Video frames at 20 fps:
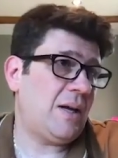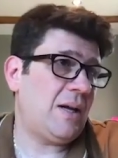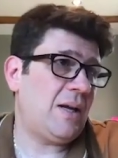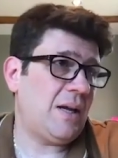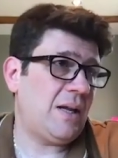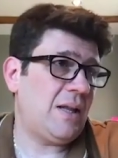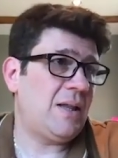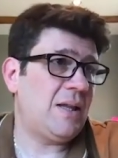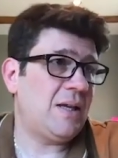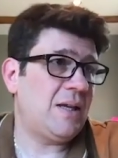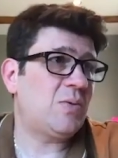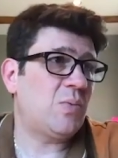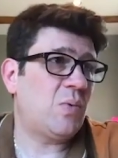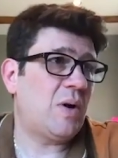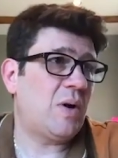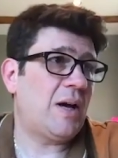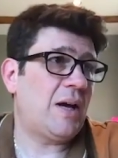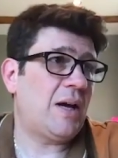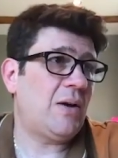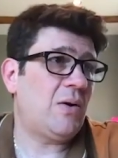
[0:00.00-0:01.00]
in this
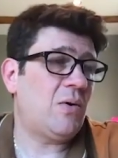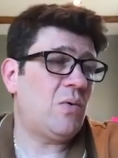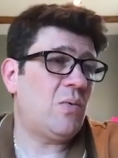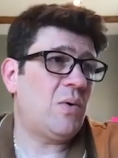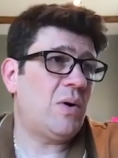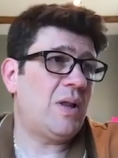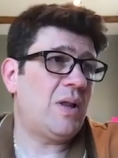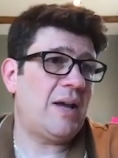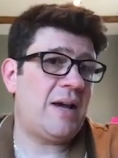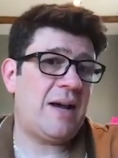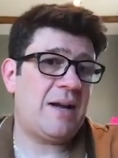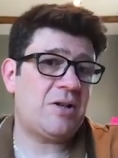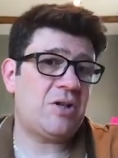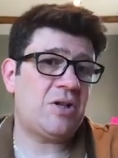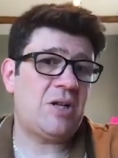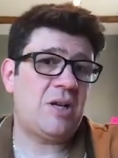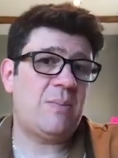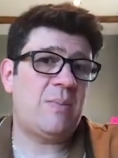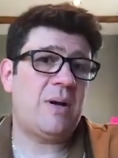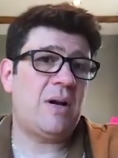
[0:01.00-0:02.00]
way, or will they
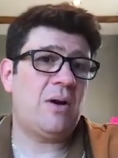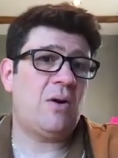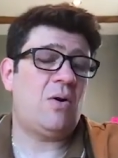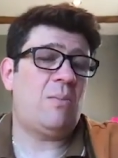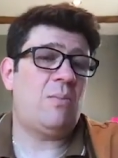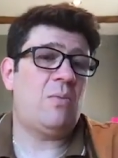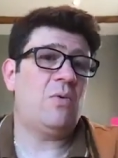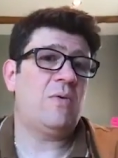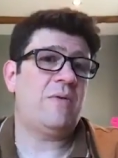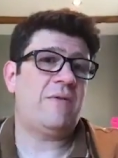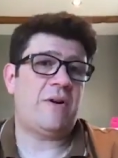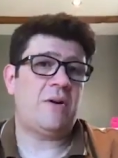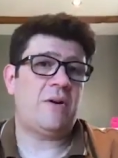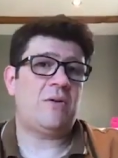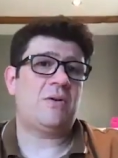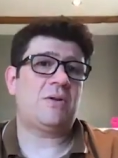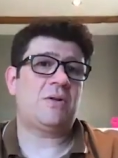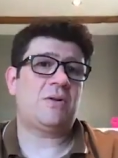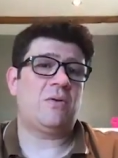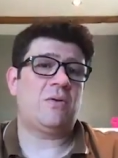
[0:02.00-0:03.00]
actually be a lot more
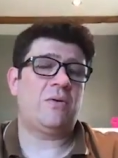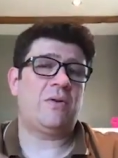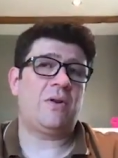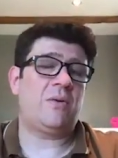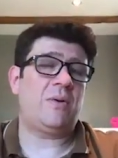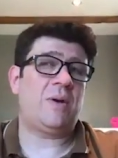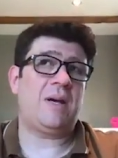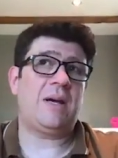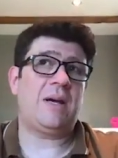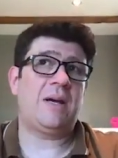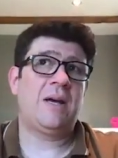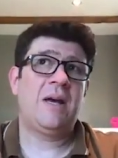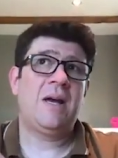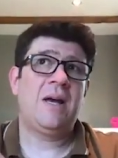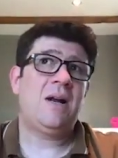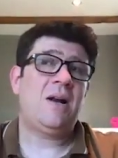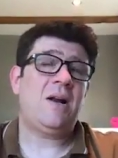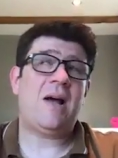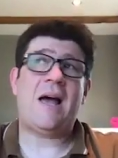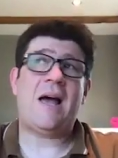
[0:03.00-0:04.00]
focused on doing
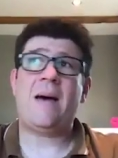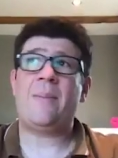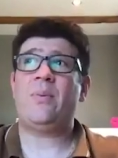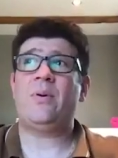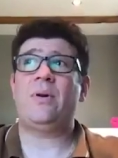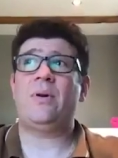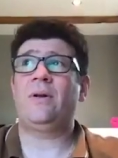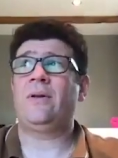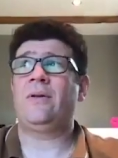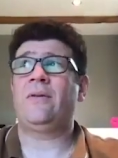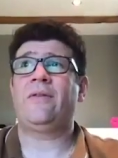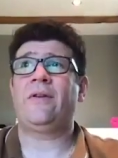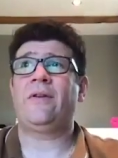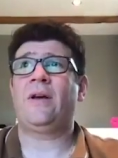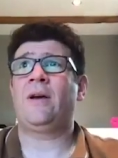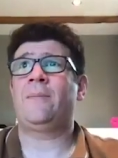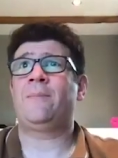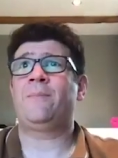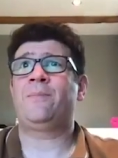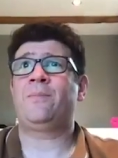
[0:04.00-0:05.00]
like Apple and
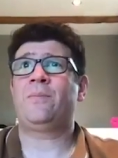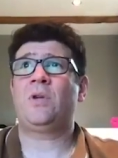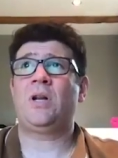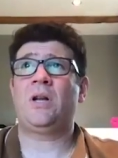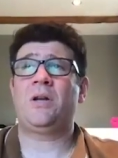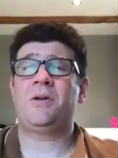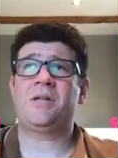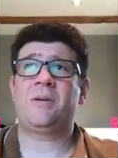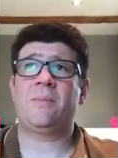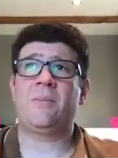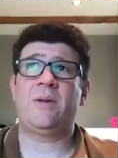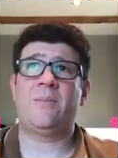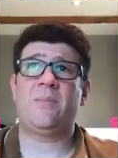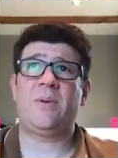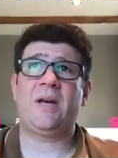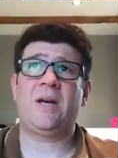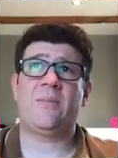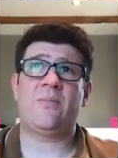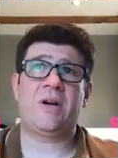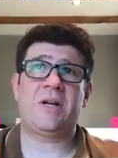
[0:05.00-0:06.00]
um, you know some of the
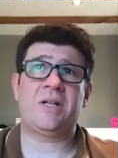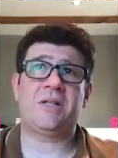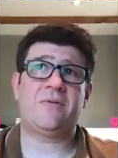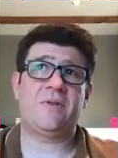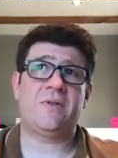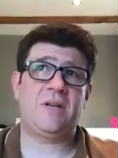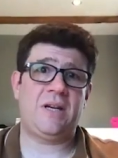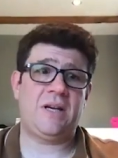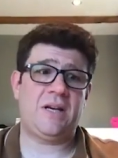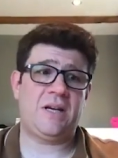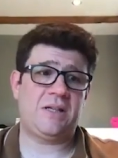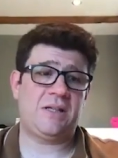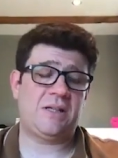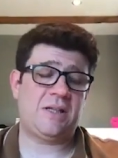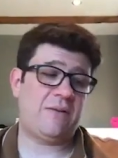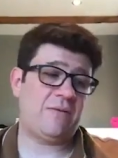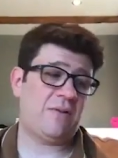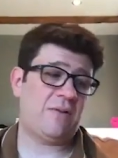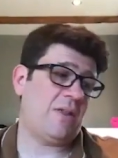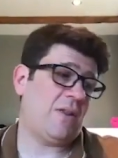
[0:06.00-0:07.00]
bigger brands for years?
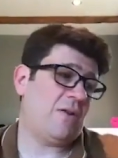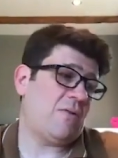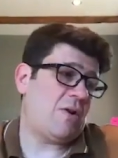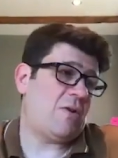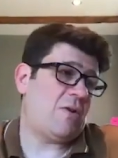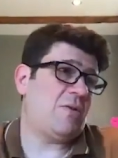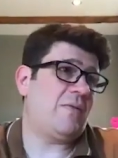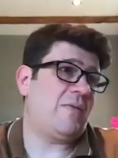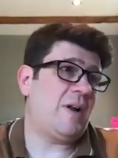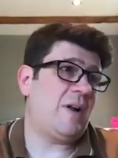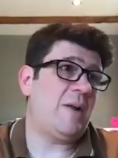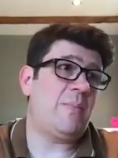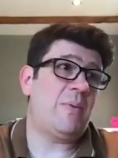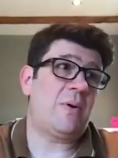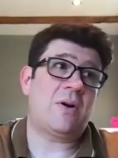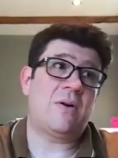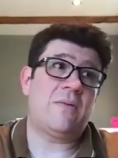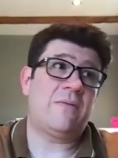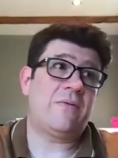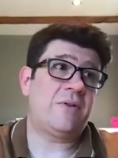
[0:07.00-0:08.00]
They've done their own developer
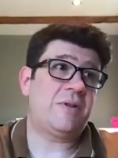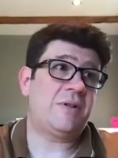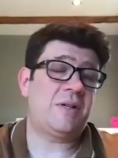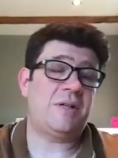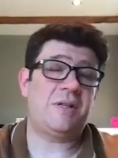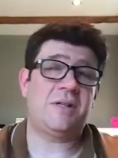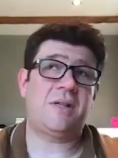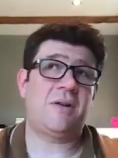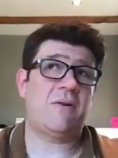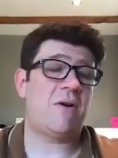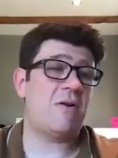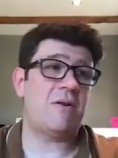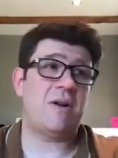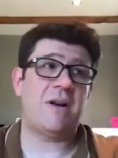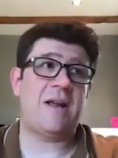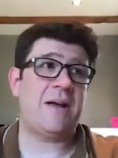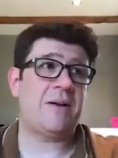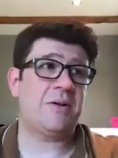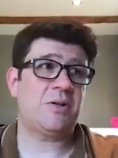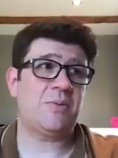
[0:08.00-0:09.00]
conferences, their own
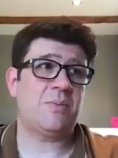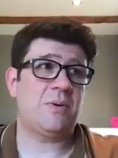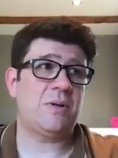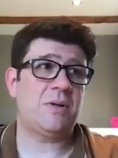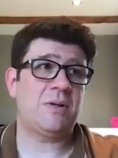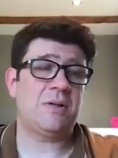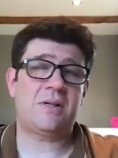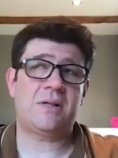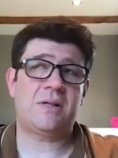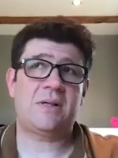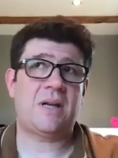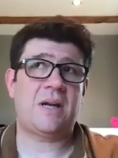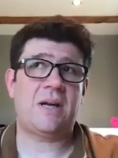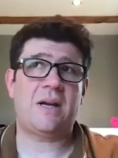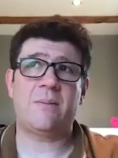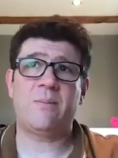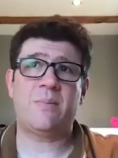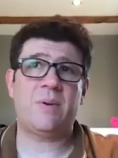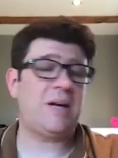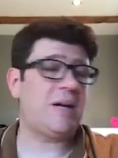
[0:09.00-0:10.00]
announcements. They
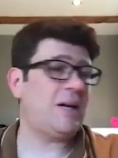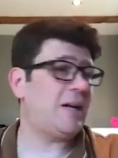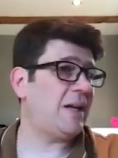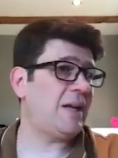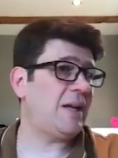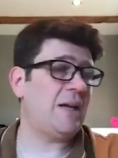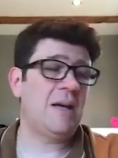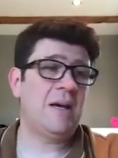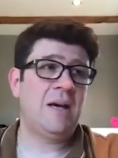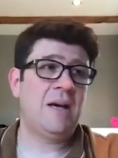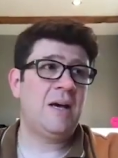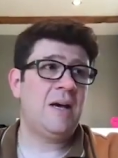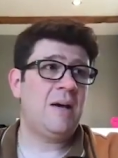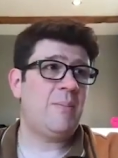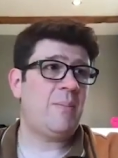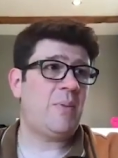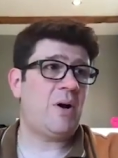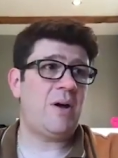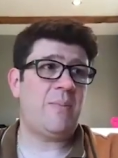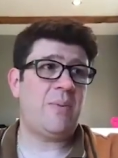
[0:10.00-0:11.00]
completely
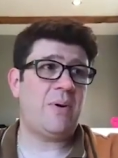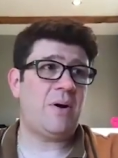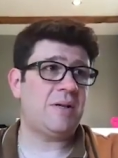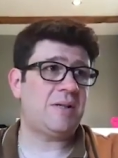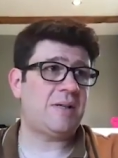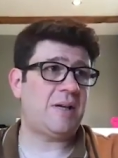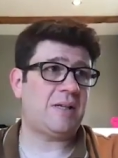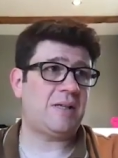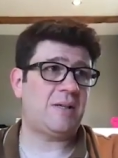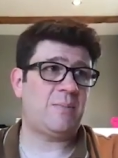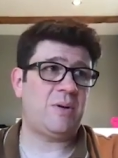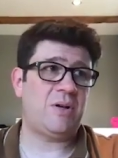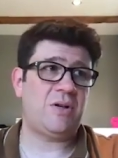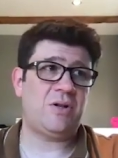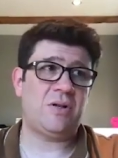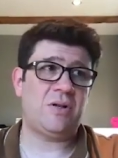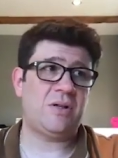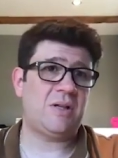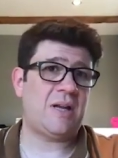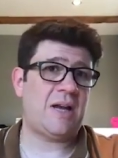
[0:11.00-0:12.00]
bypass
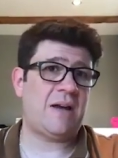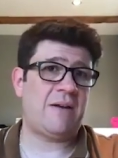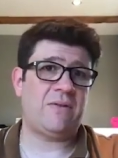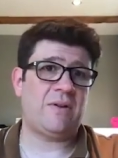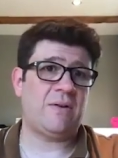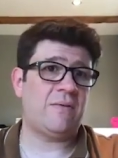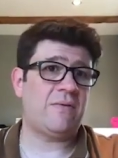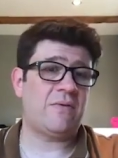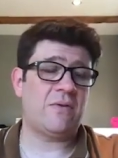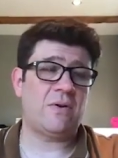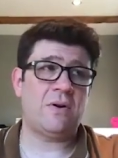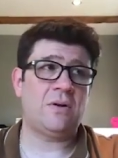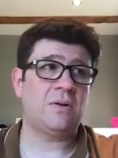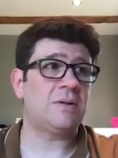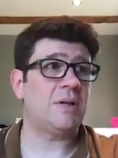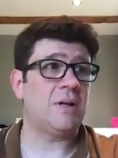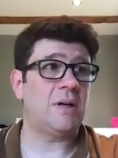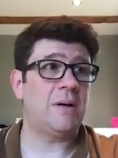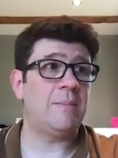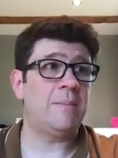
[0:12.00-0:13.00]
exhibitions and have done for a long
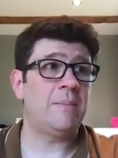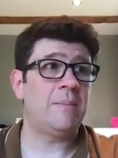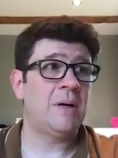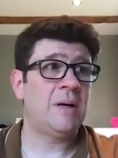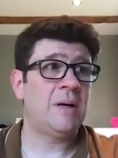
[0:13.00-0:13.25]
time.